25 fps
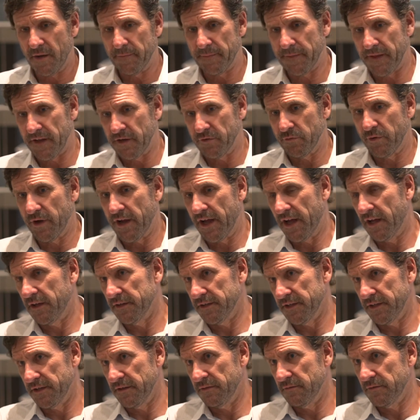In
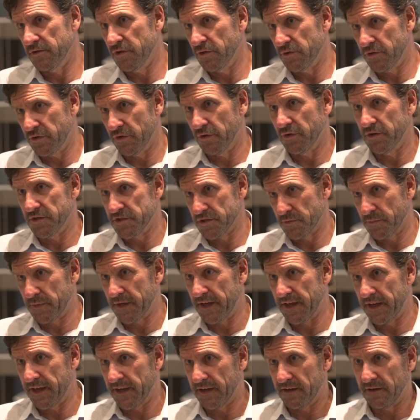reality, utilities are
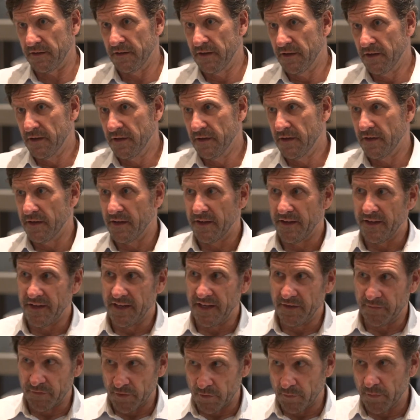paying,
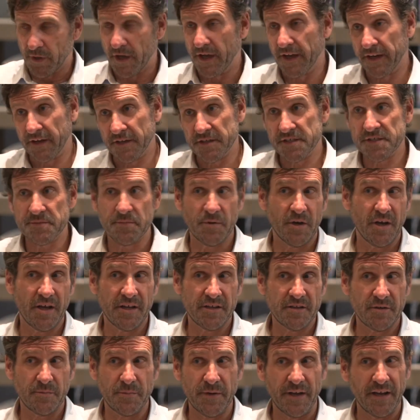if they're buying on
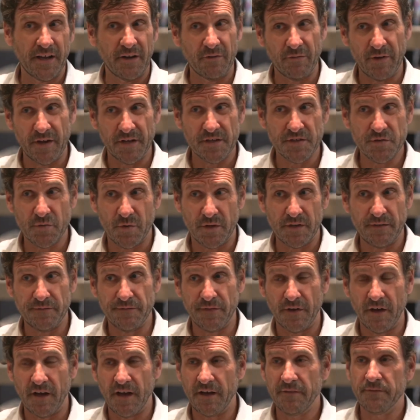spot, they're paying around
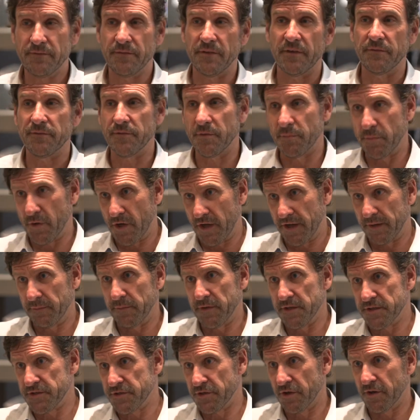25. If they're buying
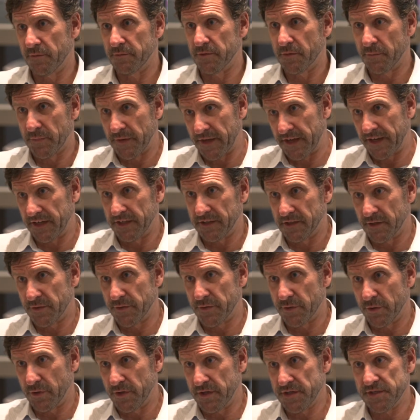midterm, they're paying in the
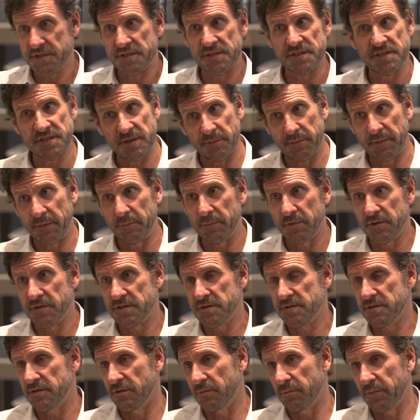30s, and some people are
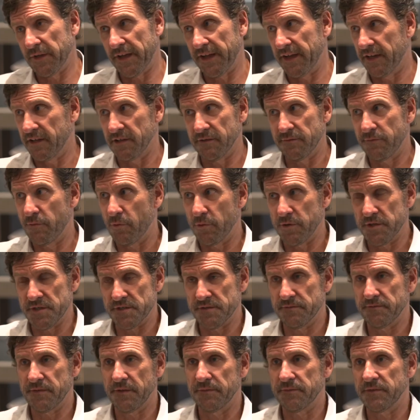still paying in the
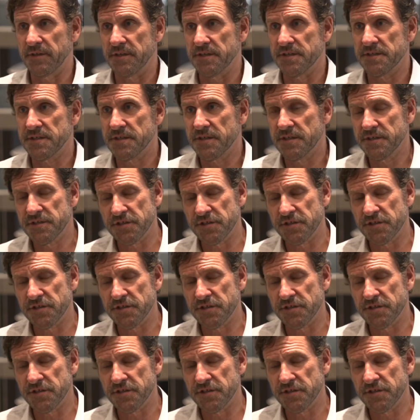40s and 50s.